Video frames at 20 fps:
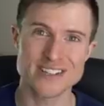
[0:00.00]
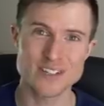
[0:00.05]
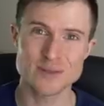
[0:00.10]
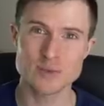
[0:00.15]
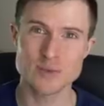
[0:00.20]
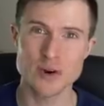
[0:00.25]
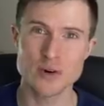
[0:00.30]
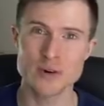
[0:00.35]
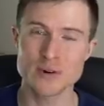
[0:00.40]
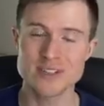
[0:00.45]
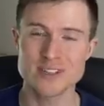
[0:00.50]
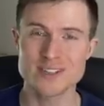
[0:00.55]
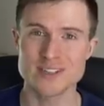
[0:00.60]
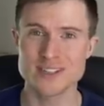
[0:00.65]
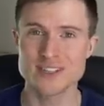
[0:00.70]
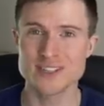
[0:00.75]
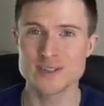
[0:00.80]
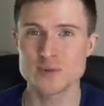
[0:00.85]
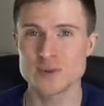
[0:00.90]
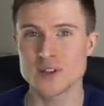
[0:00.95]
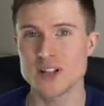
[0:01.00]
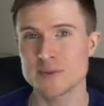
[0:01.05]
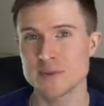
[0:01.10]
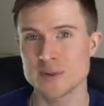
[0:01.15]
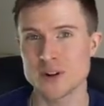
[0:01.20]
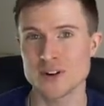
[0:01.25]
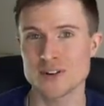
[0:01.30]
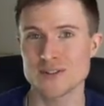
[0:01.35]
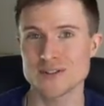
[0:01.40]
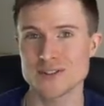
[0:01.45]
keep going and keep
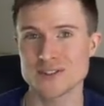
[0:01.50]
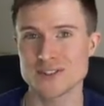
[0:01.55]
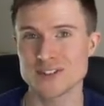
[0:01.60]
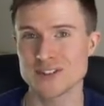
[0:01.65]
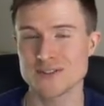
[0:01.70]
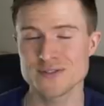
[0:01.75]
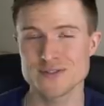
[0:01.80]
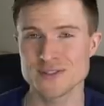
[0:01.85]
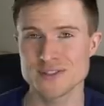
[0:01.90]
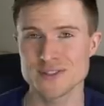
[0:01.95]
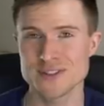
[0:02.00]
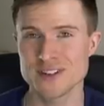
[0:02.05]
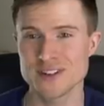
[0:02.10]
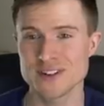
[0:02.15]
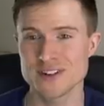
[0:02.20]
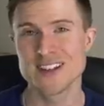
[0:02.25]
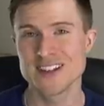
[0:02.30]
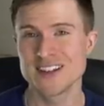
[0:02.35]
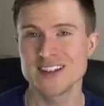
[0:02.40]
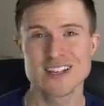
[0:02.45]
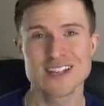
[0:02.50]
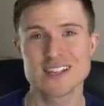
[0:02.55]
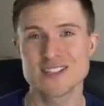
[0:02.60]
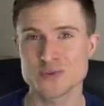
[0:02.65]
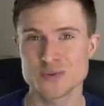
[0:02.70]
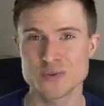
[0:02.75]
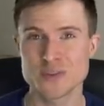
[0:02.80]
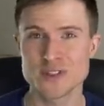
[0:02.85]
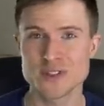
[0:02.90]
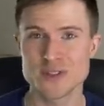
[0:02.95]
climbing harder stuff is there.
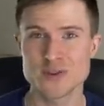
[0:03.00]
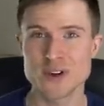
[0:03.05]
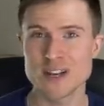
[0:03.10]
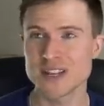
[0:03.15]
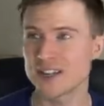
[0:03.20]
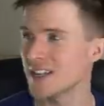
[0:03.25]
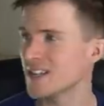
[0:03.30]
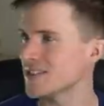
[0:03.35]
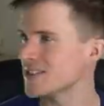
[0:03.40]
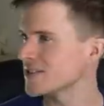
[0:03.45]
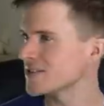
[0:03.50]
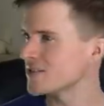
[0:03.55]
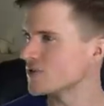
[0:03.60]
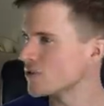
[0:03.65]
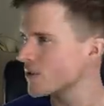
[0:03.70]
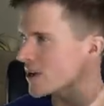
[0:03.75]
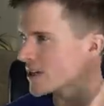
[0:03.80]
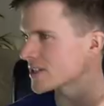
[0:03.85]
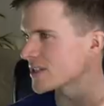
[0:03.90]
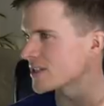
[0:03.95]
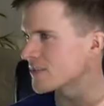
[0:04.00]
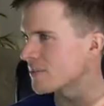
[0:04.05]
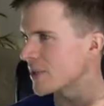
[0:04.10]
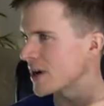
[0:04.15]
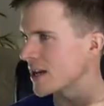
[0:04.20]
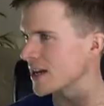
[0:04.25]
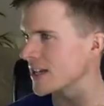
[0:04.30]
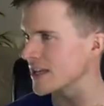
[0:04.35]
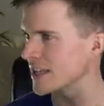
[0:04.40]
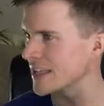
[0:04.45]
It's really great. It's directed
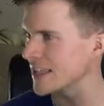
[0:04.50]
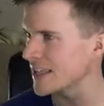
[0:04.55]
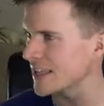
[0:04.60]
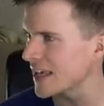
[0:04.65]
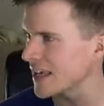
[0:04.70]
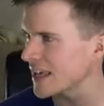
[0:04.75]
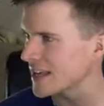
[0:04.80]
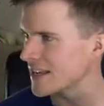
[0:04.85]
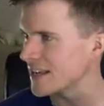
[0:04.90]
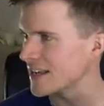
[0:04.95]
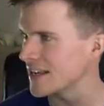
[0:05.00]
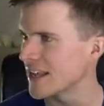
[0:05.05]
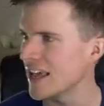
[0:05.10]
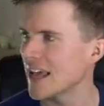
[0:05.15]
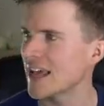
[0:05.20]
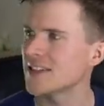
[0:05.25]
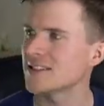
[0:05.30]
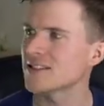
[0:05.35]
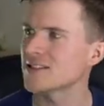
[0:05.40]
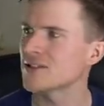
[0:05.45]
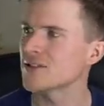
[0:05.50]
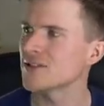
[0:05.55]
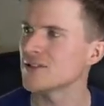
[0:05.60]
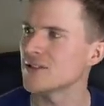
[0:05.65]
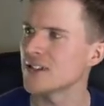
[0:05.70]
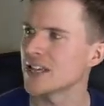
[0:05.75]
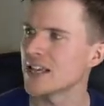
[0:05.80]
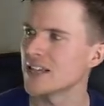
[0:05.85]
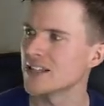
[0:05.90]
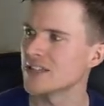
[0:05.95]
by Ken
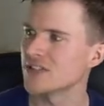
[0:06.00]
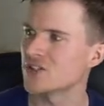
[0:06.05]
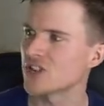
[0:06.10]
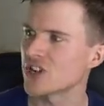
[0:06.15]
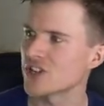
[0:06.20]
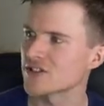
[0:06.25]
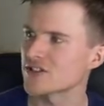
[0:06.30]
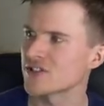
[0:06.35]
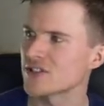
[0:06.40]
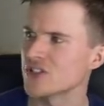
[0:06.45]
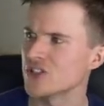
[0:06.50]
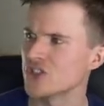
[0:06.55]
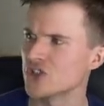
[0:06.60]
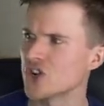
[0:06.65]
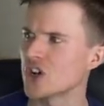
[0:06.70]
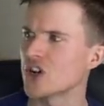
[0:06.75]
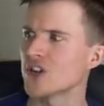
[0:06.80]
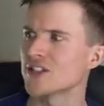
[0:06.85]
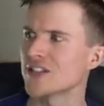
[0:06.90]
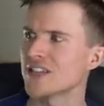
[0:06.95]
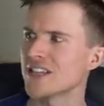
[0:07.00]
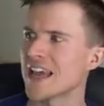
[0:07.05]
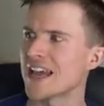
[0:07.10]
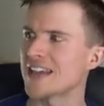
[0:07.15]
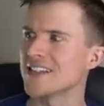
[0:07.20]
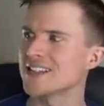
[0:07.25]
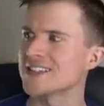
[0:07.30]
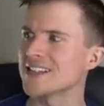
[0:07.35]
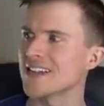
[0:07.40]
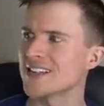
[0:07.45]
Etzel and Chelsea Jolly,
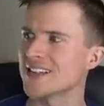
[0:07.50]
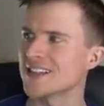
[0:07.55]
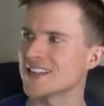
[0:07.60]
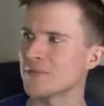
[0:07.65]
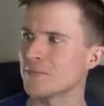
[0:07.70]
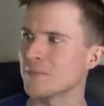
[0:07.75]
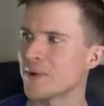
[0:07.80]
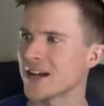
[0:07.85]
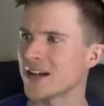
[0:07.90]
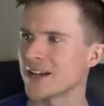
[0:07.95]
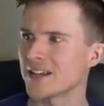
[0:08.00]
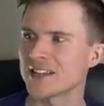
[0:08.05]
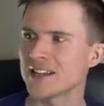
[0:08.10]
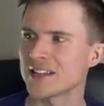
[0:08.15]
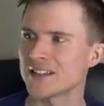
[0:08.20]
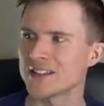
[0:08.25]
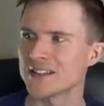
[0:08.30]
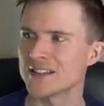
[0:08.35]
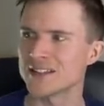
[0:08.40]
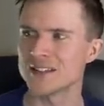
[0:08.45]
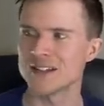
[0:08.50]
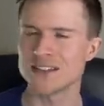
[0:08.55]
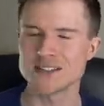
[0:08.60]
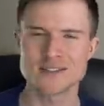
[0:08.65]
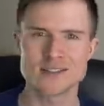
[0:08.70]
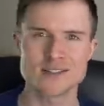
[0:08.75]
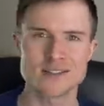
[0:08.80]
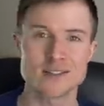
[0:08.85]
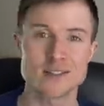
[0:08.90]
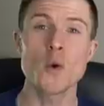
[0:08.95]
and it's edited by Khalil
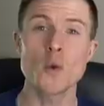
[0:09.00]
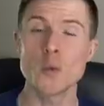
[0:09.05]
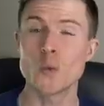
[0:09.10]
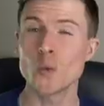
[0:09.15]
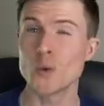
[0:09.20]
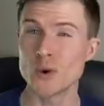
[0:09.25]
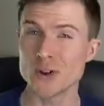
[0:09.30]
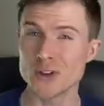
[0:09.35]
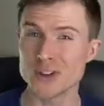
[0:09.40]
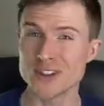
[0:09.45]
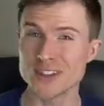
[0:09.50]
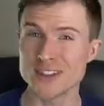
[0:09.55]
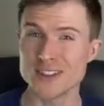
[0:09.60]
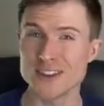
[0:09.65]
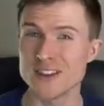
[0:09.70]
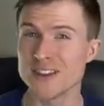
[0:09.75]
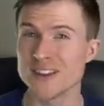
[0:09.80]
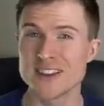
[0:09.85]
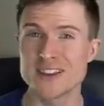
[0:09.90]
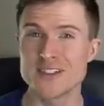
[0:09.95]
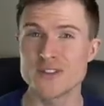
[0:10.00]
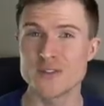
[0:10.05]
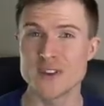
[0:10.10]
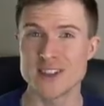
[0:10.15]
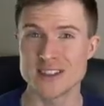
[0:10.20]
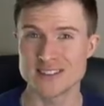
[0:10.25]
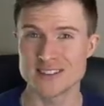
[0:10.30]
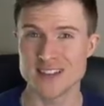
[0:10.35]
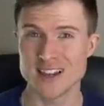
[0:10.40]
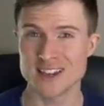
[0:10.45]
Hudson. Really
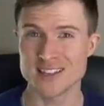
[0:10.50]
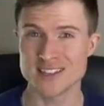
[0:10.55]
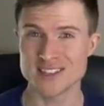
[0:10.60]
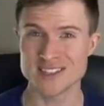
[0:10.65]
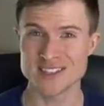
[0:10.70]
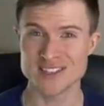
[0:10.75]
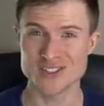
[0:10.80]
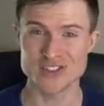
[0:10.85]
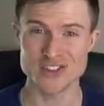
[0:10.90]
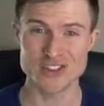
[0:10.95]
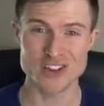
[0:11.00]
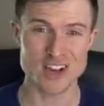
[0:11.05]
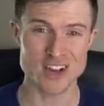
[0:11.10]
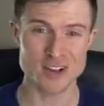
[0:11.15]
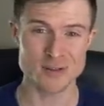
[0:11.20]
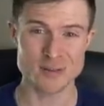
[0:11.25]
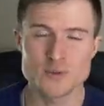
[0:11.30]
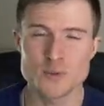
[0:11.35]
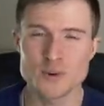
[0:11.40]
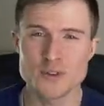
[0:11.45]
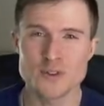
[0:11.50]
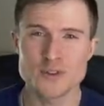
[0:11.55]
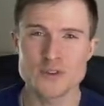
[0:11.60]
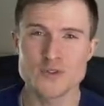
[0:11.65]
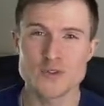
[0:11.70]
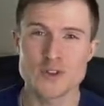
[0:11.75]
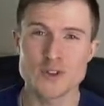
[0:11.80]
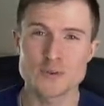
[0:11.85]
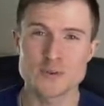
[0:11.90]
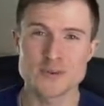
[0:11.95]
fantastic job. One of those
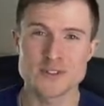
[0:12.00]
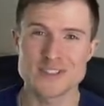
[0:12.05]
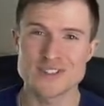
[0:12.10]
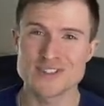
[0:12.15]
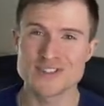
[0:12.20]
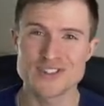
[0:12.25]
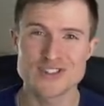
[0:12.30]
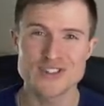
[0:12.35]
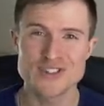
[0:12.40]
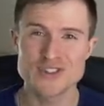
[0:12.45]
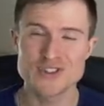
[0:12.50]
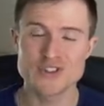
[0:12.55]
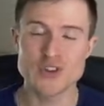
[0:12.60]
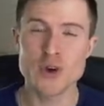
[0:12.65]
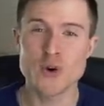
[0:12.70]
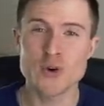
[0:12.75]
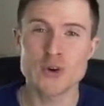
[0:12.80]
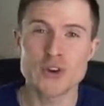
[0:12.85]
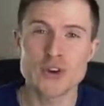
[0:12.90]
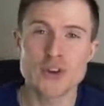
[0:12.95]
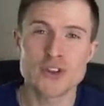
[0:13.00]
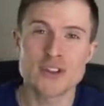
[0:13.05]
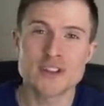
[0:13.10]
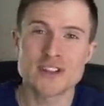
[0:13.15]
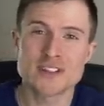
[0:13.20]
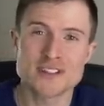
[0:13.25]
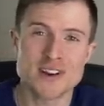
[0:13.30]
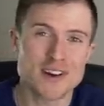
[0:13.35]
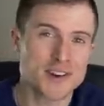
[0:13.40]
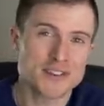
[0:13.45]
films that's just so good
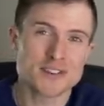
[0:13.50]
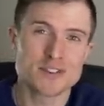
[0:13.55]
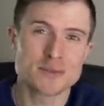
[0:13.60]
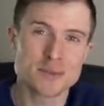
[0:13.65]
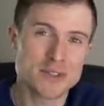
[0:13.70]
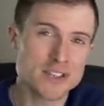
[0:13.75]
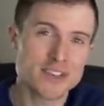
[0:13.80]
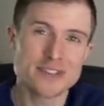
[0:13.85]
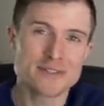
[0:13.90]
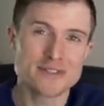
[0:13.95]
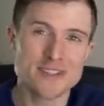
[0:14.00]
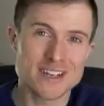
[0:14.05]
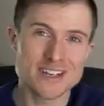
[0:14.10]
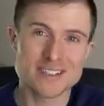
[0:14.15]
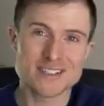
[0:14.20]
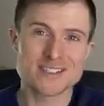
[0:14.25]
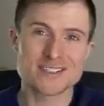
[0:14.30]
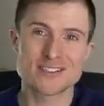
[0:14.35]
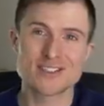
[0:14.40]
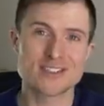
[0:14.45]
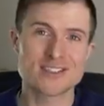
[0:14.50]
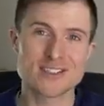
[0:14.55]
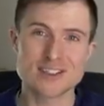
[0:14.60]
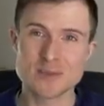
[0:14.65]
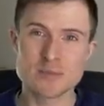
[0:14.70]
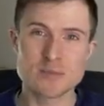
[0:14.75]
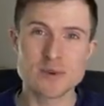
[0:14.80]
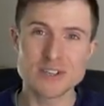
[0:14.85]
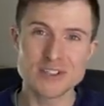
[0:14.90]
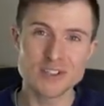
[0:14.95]
that it's hard to believe that it's just
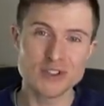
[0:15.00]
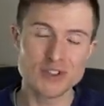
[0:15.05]
up on